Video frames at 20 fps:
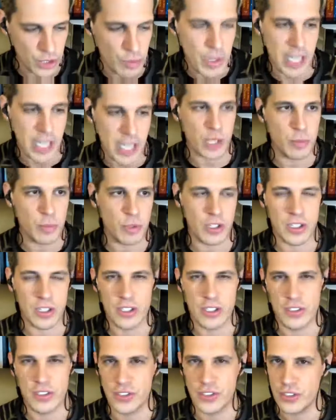make,
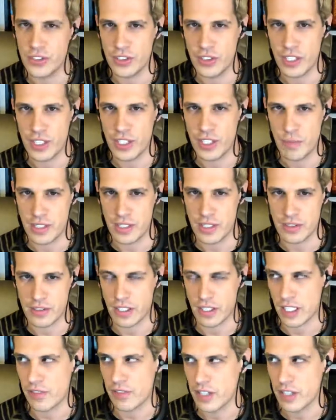because it means
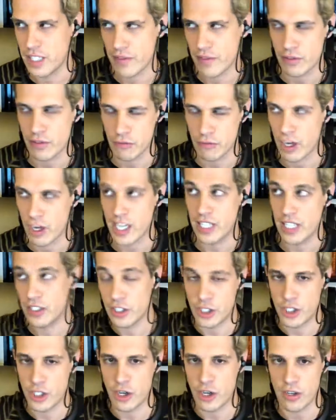like if I'd never run into
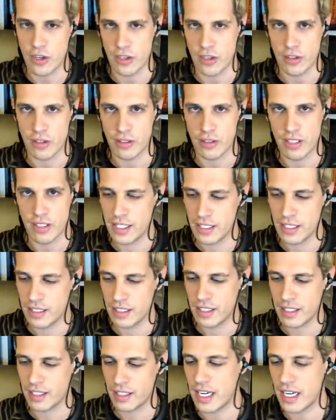John
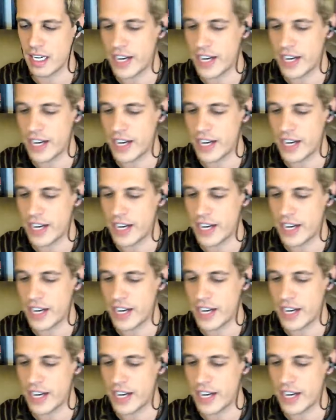kind of